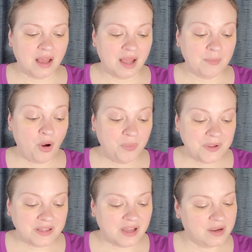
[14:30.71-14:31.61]
I'm
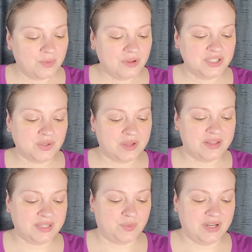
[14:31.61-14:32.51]
hoping that I will enjoy
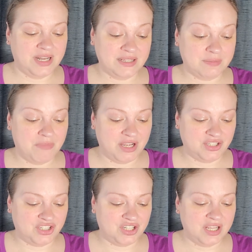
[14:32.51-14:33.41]
this one as
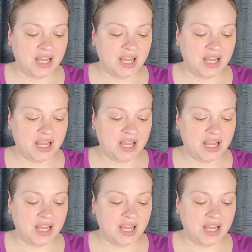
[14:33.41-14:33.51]
much.